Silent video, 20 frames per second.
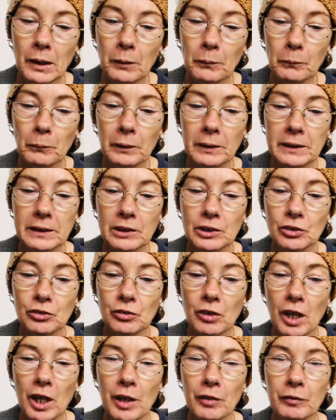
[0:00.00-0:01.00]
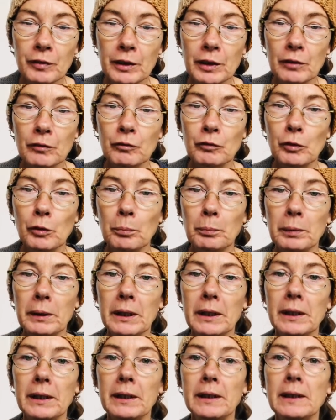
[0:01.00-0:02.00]
We're striving for
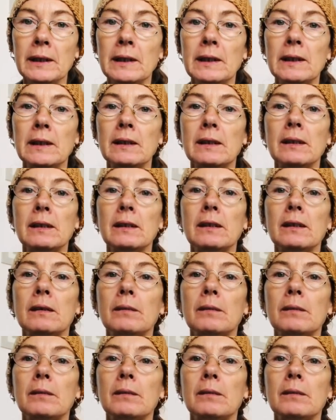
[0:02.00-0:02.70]
peace,